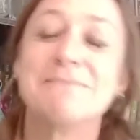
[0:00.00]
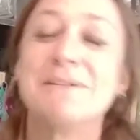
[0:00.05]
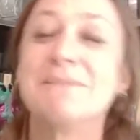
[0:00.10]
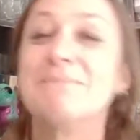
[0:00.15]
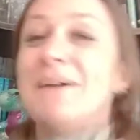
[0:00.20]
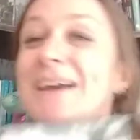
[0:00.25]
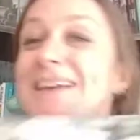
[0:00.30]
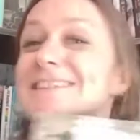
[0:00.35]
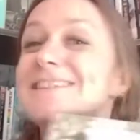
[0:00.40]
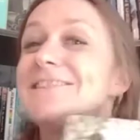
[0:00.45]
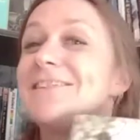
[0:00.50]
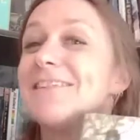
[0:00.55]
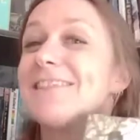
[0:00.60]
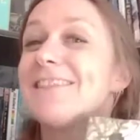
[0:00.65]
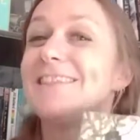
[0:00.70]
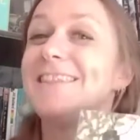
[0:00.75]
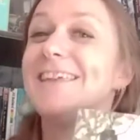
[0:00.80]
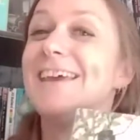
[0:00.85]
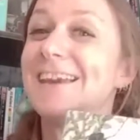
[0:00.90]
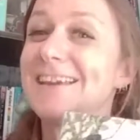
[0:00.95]
But based
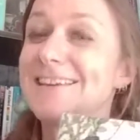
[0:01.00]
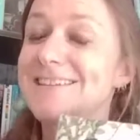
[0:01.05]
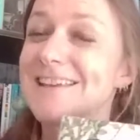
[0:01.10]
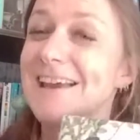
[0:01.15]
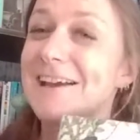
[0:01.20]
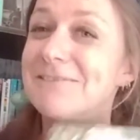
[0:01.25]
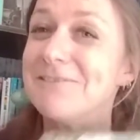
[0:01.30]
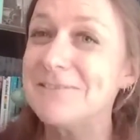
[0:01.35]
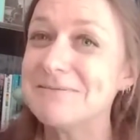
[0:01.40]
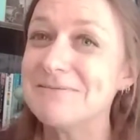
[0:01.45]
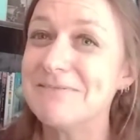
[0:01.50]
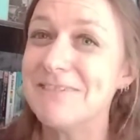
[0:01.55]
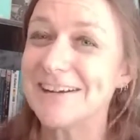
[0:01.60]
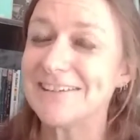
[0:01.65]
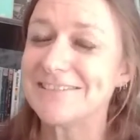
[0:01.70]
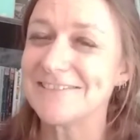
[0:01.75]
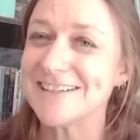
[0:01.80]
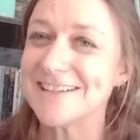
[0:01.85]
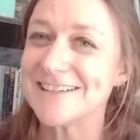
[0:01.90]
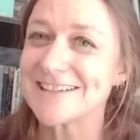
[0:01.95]
on this, I wouldn't
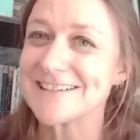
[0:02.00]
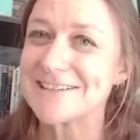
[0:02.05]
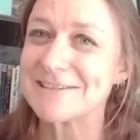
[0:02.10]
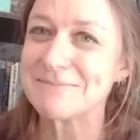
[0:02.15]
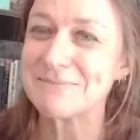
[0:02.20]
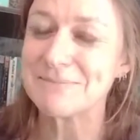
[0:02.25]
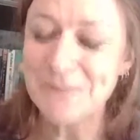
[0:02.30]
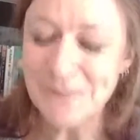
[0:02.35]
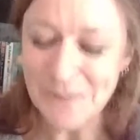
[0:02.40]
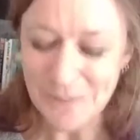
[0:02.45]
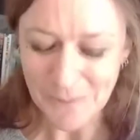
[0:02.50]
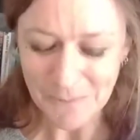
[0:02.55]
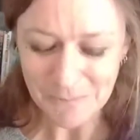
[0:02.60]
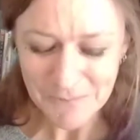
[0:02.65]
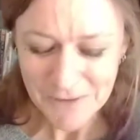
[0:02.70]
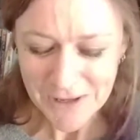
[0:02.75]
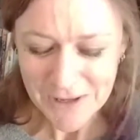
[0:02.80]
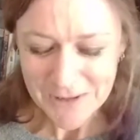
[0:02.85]
mind reading some more.